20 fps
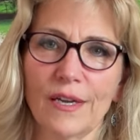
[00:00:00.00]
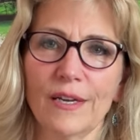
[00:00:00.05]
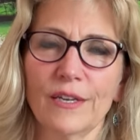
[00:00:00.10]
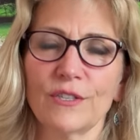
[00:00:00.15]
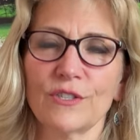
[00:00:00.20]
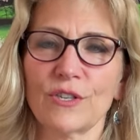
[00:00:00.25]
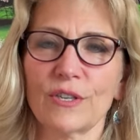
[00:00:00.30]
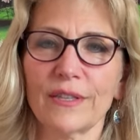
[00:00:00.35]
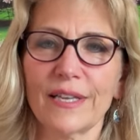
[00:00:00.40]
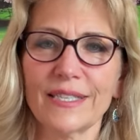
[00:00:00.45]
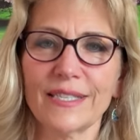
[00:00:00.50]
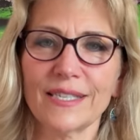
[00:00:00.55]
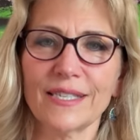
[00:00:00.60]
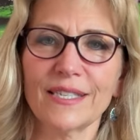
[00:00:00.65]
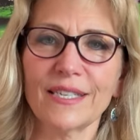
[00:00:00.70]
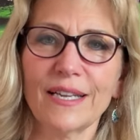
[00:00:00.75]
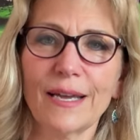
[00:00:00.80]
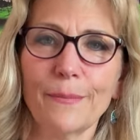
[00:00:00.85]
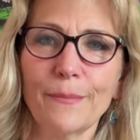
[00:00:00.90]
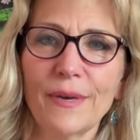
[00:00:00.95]
So let's
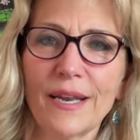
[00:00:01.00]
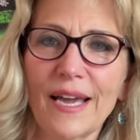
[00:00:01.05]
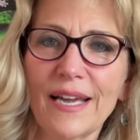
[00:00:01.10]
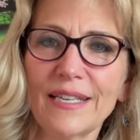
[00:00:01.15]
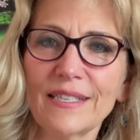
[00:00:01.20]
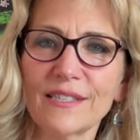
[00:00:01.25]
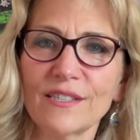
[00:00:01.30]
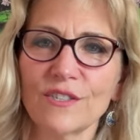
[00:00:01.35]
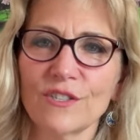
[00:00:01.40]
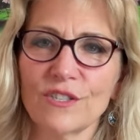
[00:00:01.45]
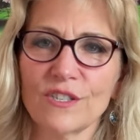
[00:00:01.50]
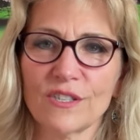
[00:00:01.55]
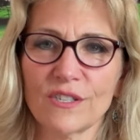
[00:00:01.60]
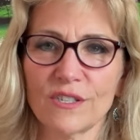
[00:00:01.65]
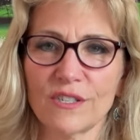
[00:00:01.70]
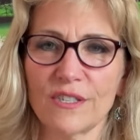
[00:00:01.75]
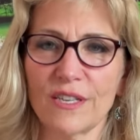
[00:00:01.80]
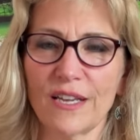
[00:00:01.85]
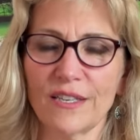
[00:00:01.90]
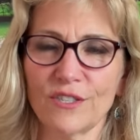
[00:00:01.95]
sit up nice and,
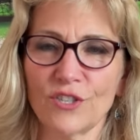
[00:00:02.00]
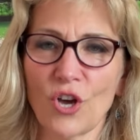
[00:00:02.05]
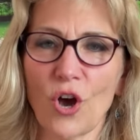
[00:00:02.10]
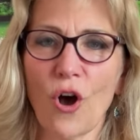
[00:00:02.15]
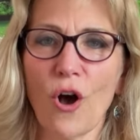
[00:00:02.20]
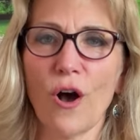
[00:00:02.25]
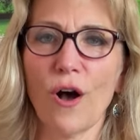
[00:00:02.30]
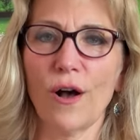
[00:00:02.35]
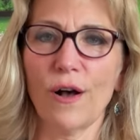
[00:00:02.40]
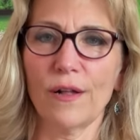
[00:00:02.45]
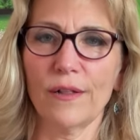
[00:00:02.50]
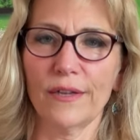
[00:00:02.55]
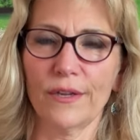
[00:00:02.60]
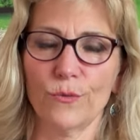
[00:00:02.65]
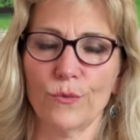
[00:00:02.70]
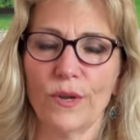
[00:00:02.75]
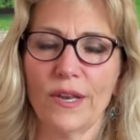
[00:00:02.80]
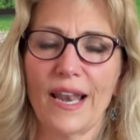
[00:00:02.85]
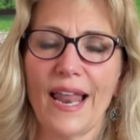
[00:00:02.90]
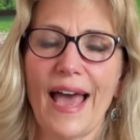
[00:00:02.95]
and tall and
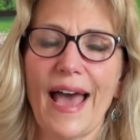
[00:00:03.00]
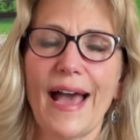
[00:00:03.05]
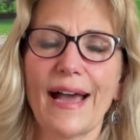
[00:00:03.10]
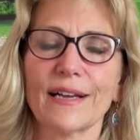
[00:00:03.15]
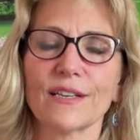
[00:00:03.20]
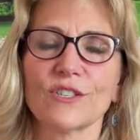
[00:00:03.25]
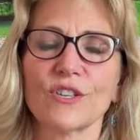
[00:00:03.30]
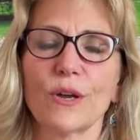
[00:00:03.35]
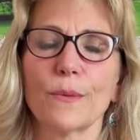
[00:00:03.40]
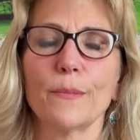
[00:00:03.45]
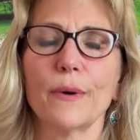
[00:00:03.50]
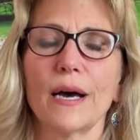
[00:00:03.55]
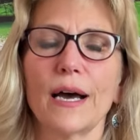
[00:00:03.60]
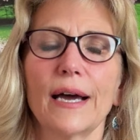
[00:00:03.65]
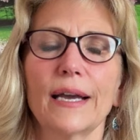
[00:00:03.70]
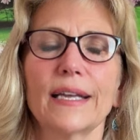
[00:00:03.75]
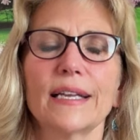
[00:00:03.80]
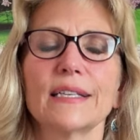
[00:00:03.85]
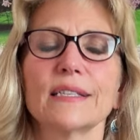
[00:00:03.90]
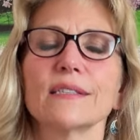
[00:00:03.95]
relax our
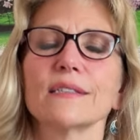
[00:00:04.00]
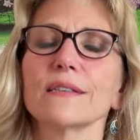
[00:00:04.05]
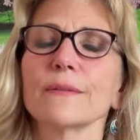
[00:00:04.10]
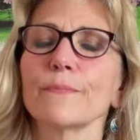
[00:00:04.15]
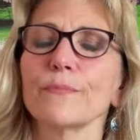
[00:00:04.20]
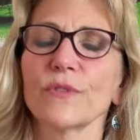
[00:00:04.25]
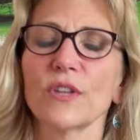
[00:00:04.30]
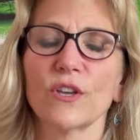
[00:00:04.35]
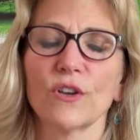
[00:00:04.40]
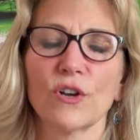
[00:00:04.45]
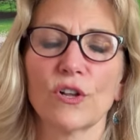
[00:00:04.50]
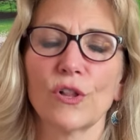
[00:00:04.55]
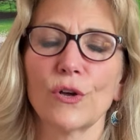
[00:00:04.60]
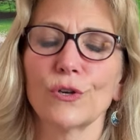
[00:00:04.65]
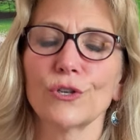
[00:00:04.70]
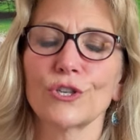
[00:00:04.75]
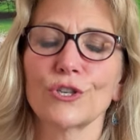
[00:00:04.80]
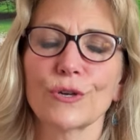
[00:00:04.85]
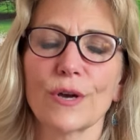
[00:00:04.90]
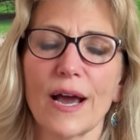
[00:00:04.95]
bodies. You
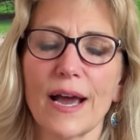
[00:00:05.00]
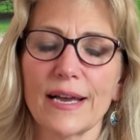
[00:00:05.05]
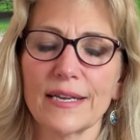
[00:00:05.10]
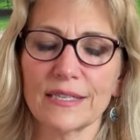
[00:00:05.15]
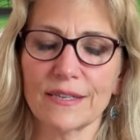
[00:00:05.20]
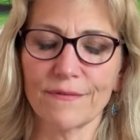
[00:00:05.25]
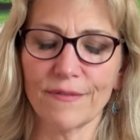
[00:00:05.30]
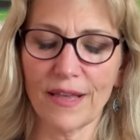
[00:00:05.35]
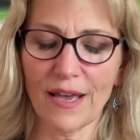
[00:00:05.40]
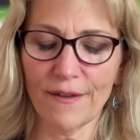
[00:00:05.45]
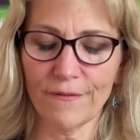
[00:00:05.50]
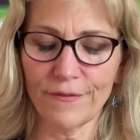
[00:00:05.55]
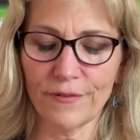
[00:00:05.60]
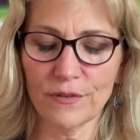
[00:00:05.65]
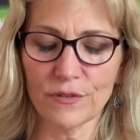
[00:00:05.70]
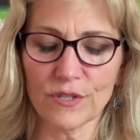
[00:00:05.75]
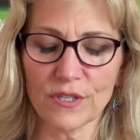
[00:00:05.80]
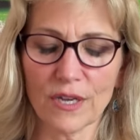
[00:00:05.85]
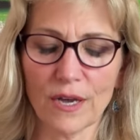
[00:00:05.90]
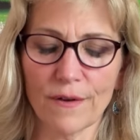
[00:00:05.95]
close your eyes if that
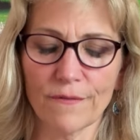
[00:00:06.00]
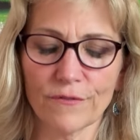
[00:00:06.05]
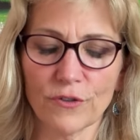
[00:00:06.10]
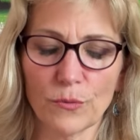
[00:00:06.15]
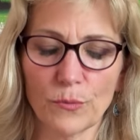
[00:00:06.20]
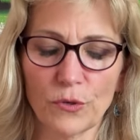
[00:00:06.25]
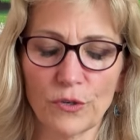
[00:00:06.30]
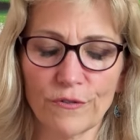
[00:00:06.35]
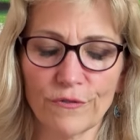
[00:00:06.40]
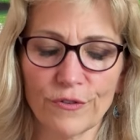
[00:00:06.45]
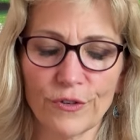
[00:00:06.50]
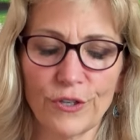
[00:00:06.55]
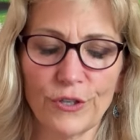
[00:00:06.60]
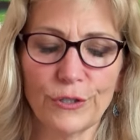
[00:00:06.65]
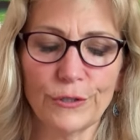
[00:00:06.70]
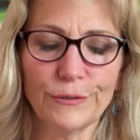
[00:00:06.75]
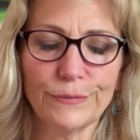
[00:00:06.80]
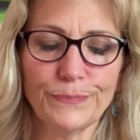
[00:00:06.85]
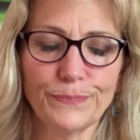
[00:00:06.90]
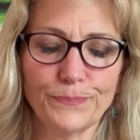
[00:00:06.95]
feels comfortable for you.